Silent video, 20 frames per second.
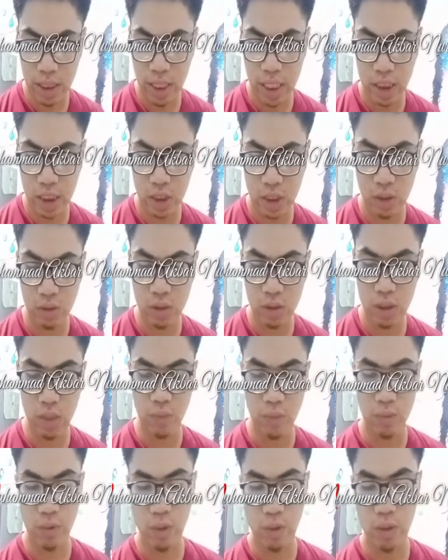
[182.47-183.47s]

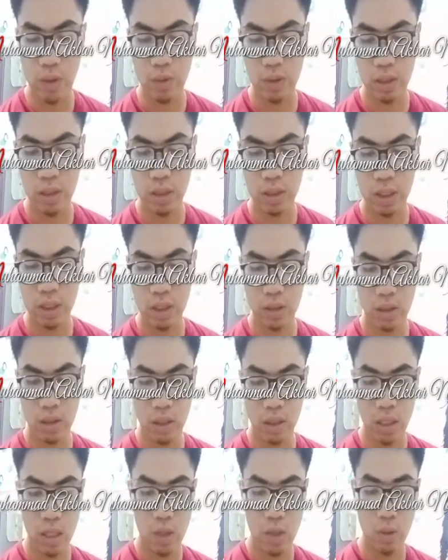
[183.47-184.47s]
exclusive, we will deal
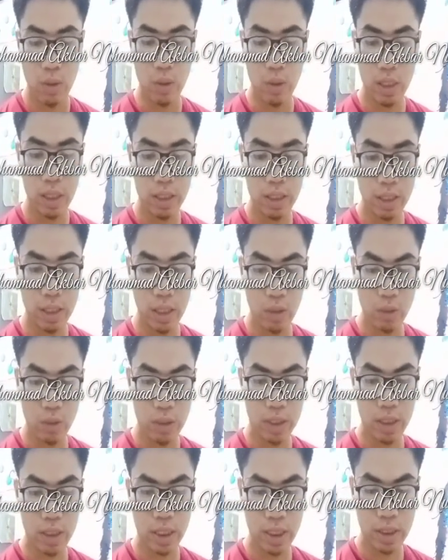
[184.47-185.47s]

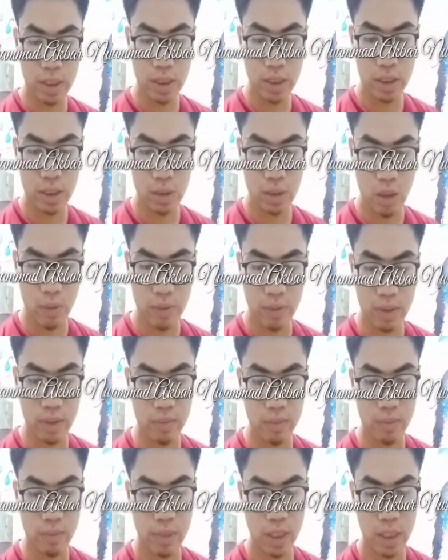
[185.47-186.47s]
with each of
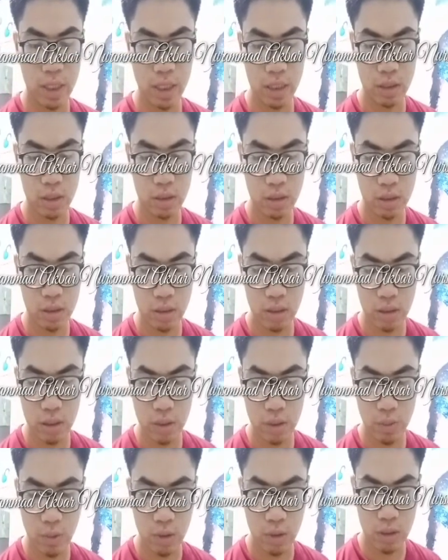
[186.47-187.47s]
them in
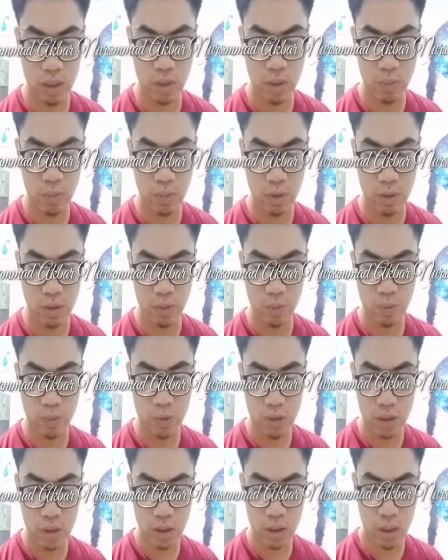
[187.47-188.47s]
turn for the
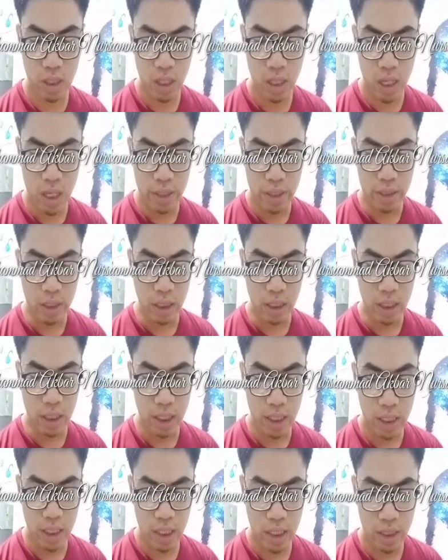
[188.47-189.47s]
purpose the
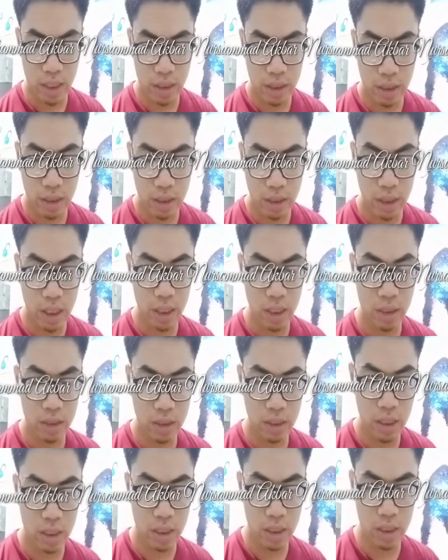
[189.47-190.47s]

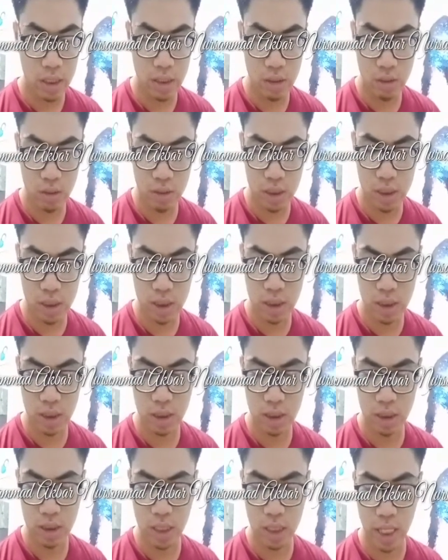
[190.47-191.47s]
clarity and historical
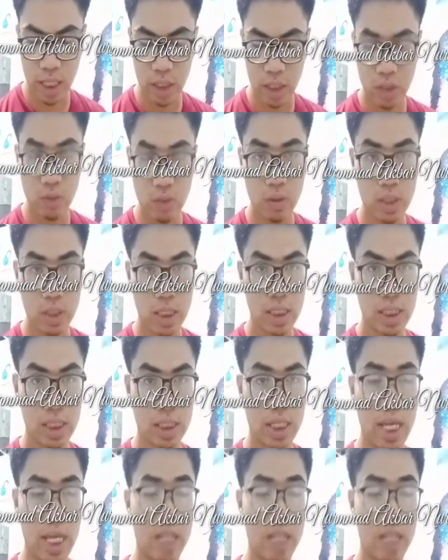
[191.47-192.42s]
accuracy.